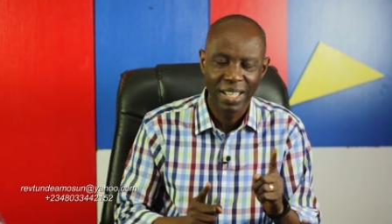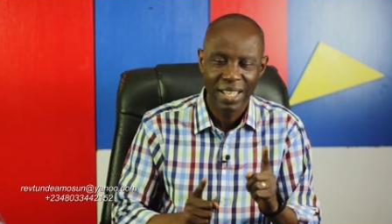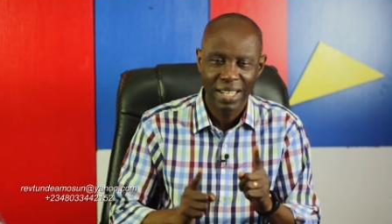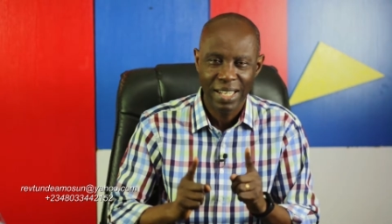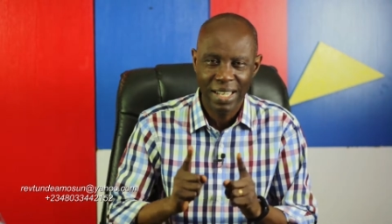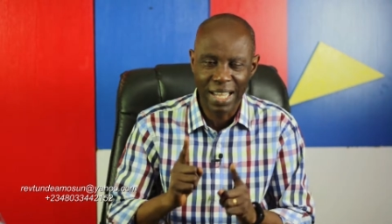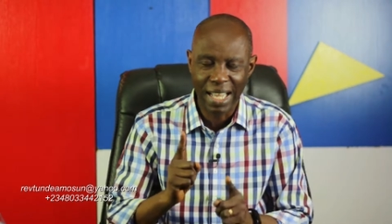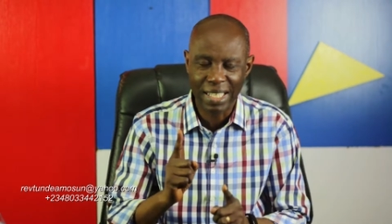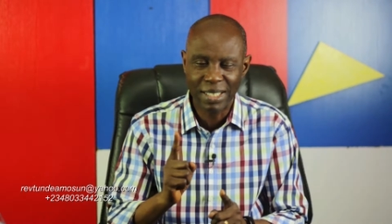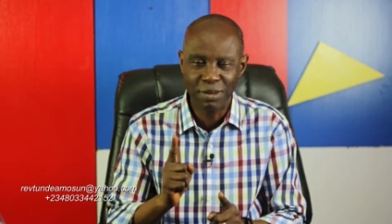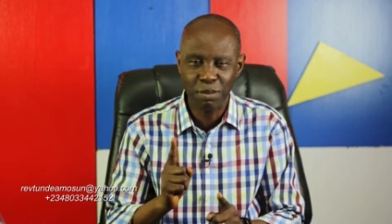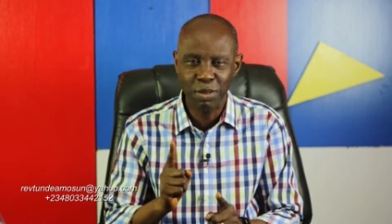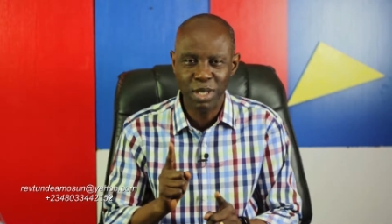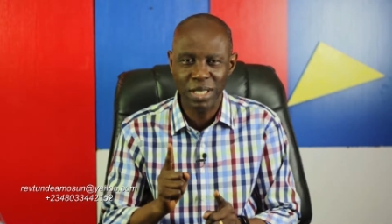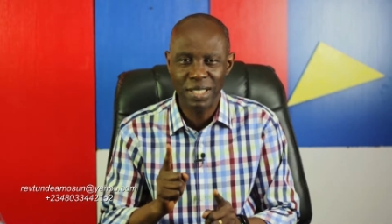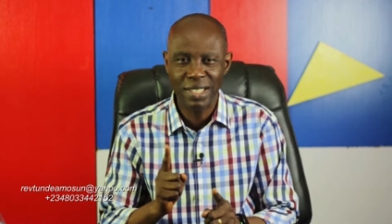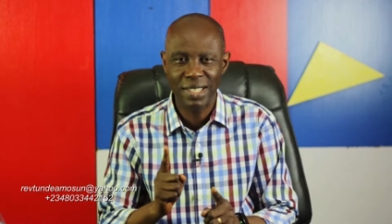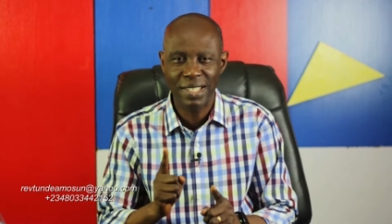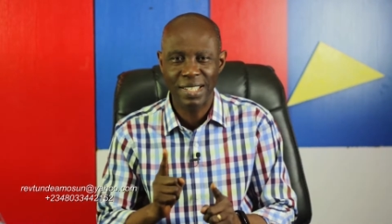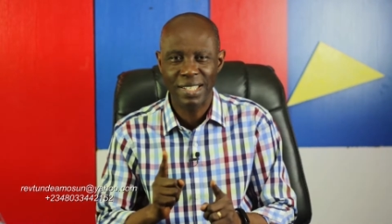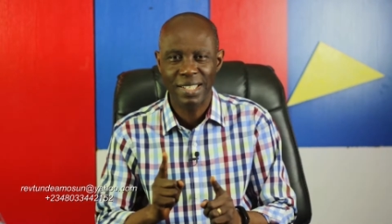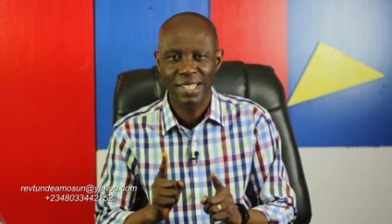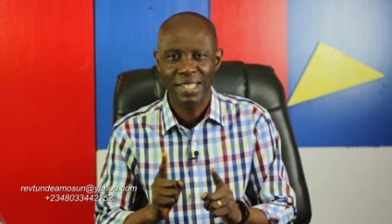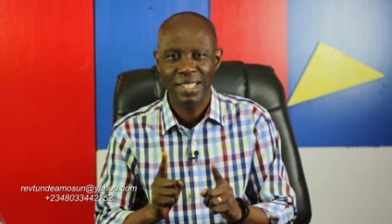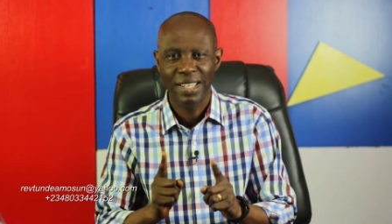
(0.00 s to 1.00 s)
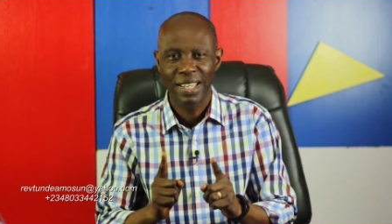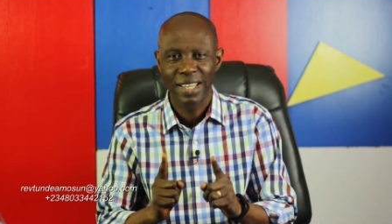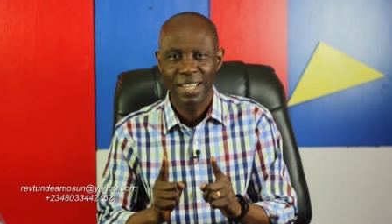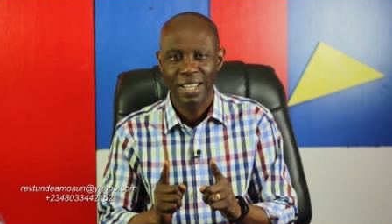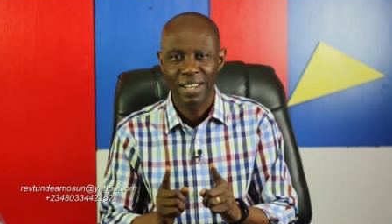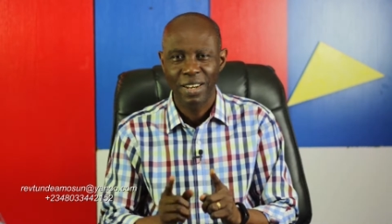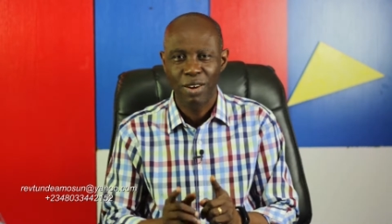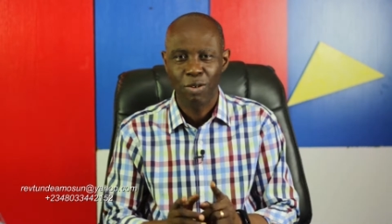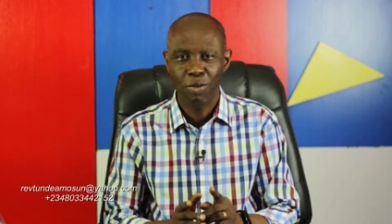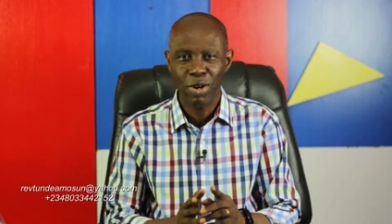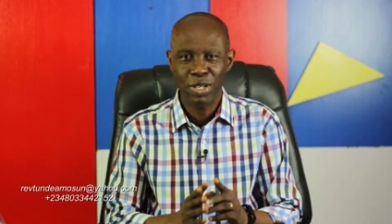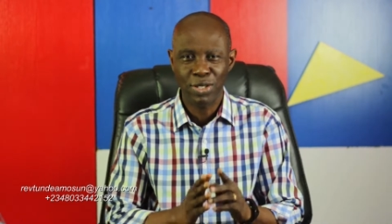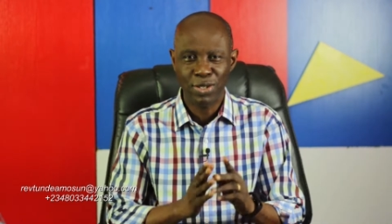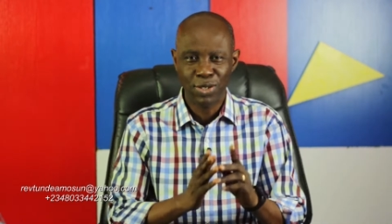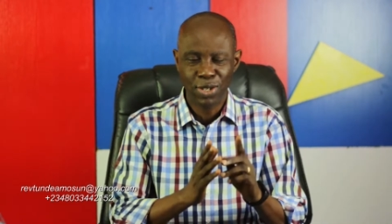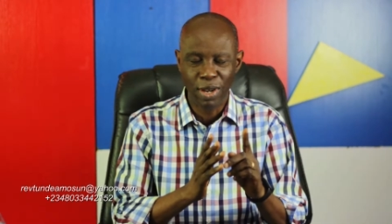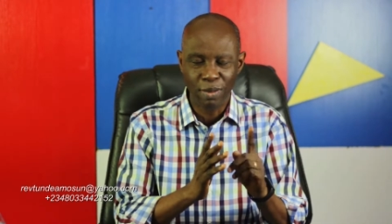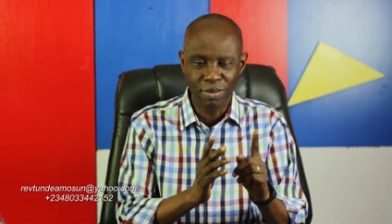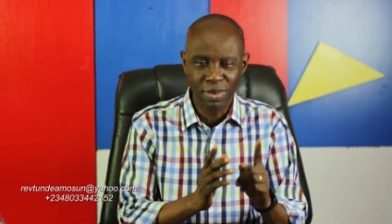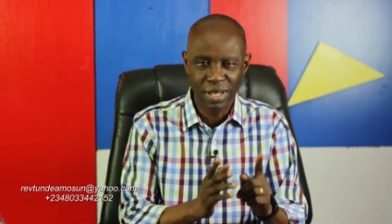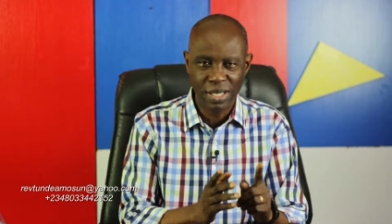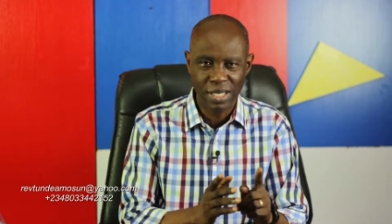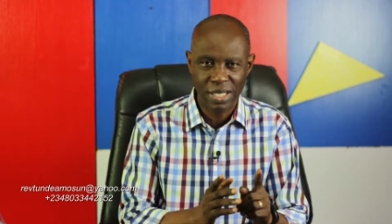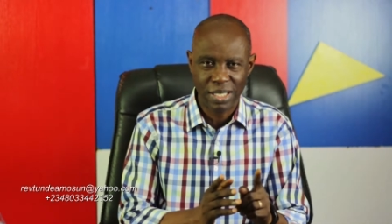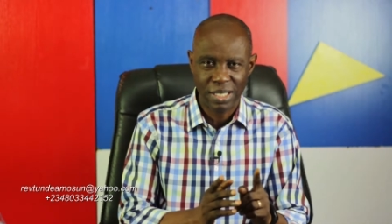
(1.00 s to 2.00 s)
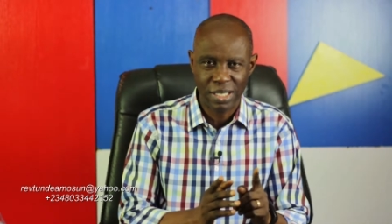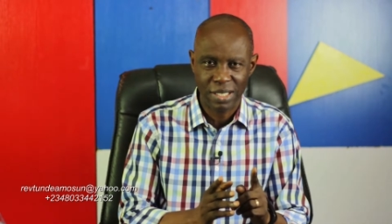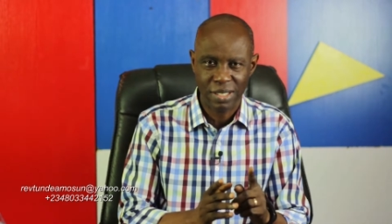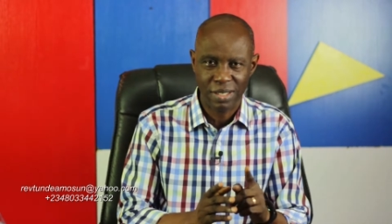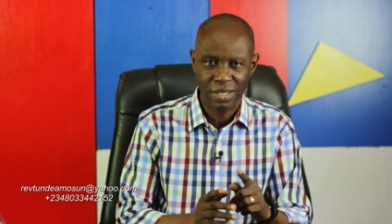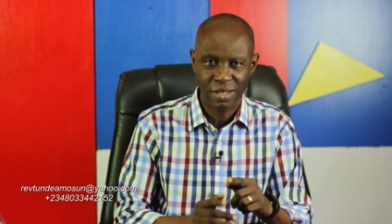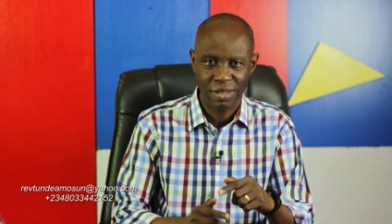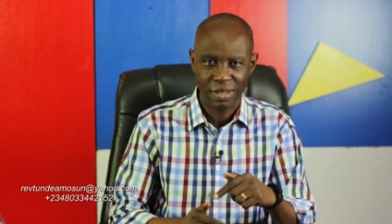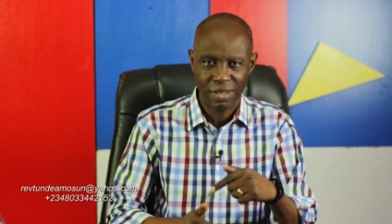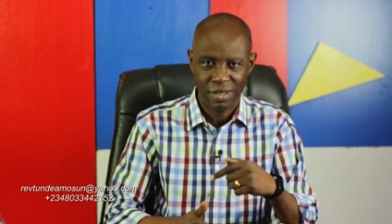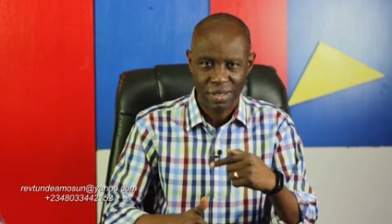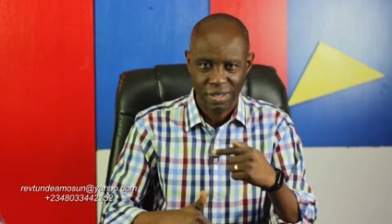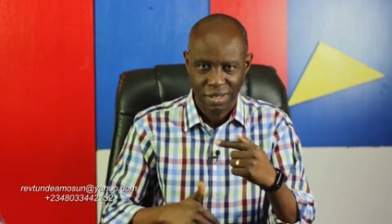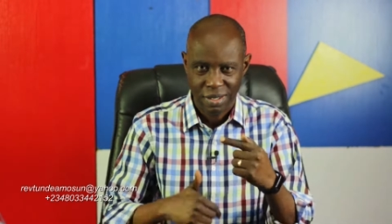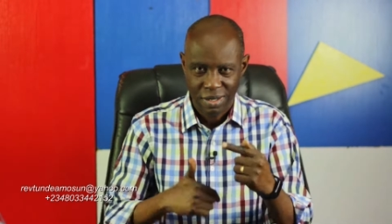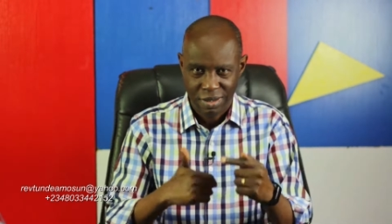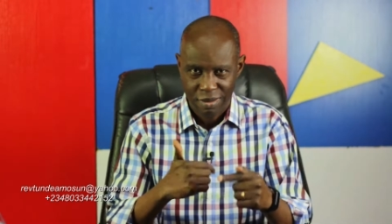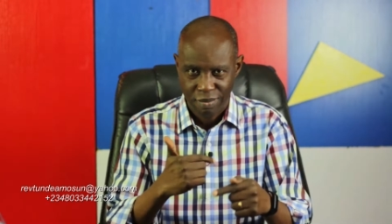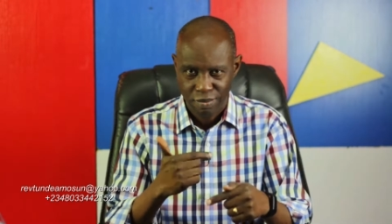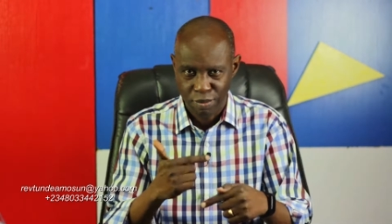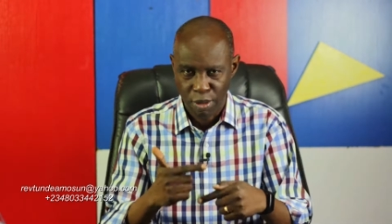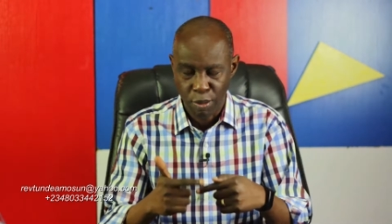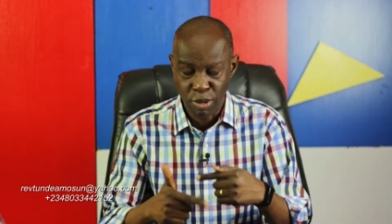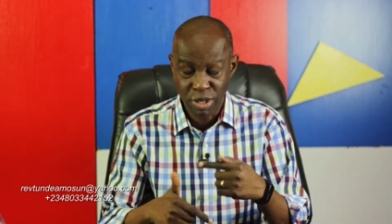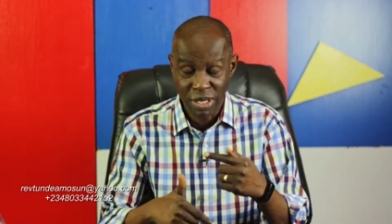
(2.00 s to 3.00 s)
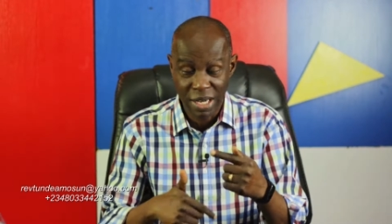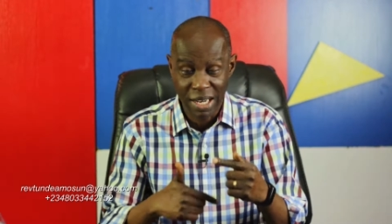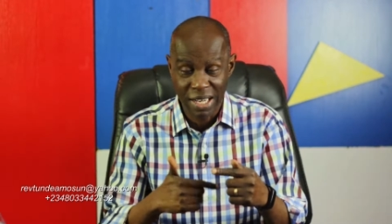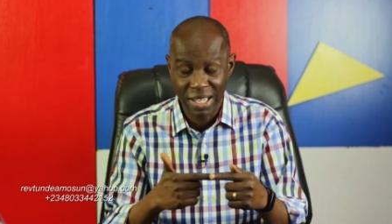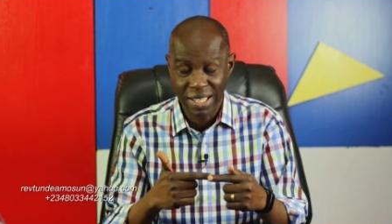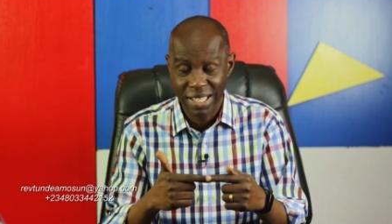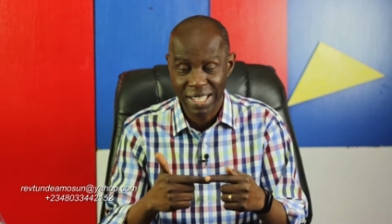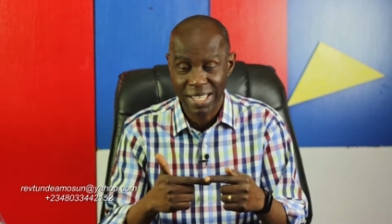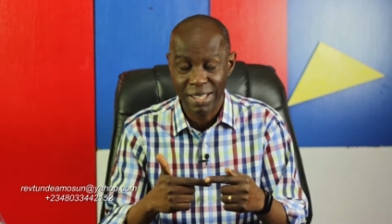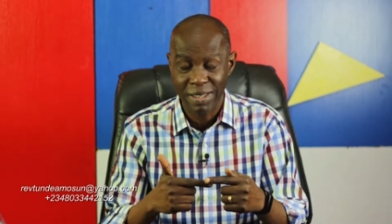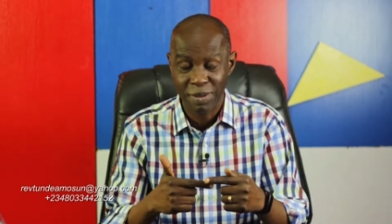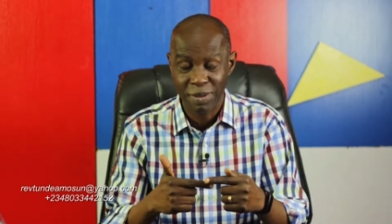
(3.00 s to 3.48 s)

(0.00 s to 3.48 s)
That means when something is inversely